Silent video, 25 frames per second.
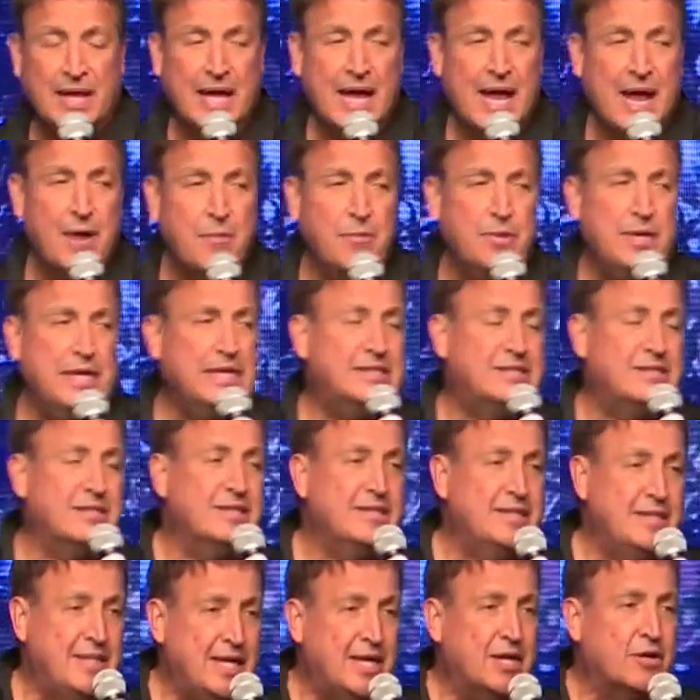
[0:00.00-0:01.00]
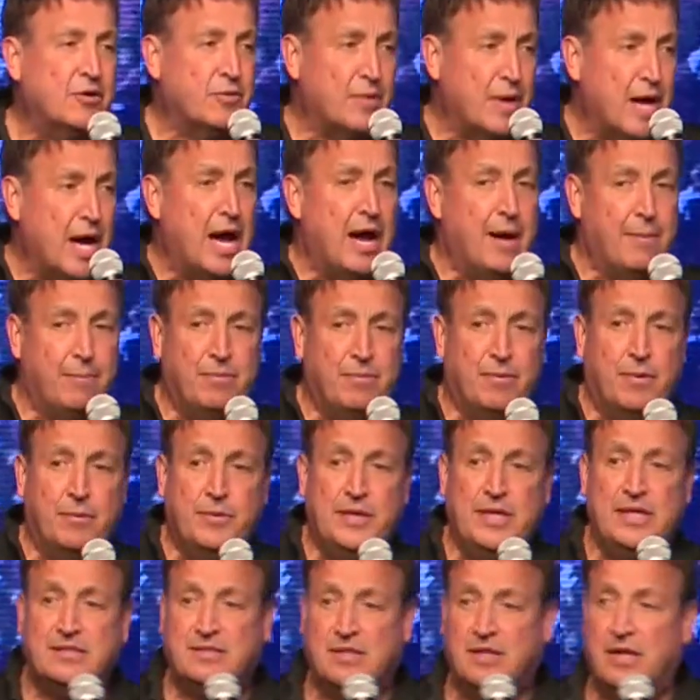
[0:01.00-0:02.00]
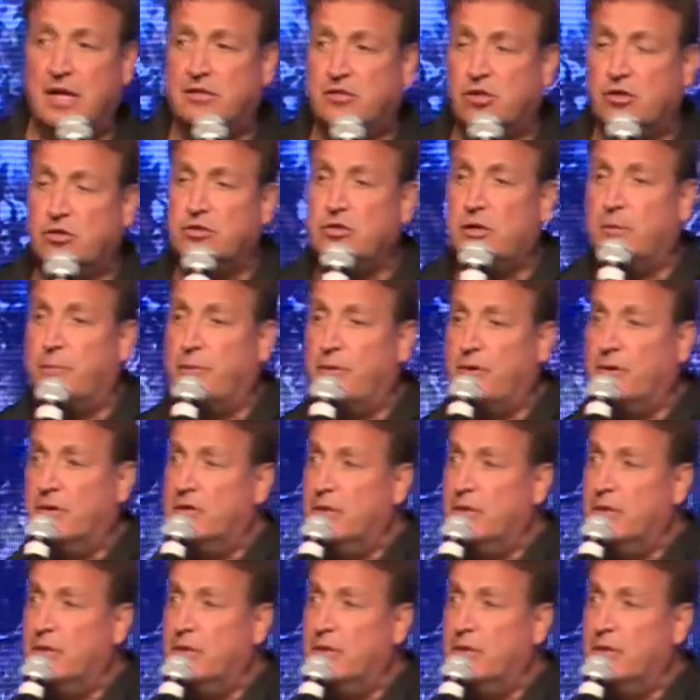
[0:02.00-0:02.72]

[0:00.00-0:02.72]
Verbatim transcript: And we need to gear up. We need to get, turn to your per,